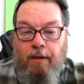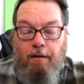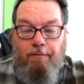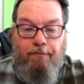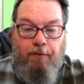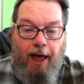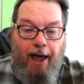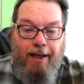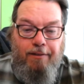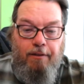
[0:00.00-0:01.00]

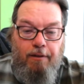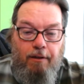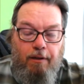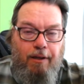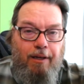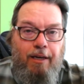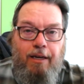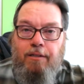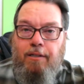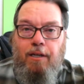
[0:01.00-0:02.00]
flat,
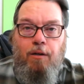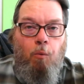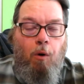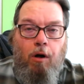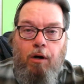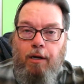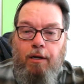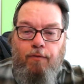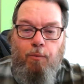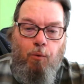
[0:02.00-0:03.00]
easy walking
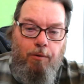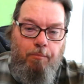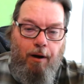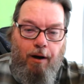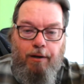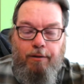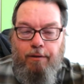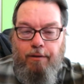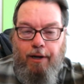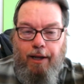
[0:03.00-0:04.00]
from one pond to
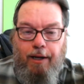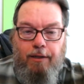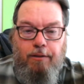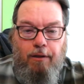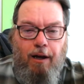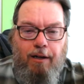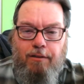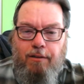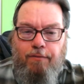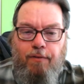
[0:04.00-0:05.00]
the next, lots
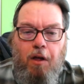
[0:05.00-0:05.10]
of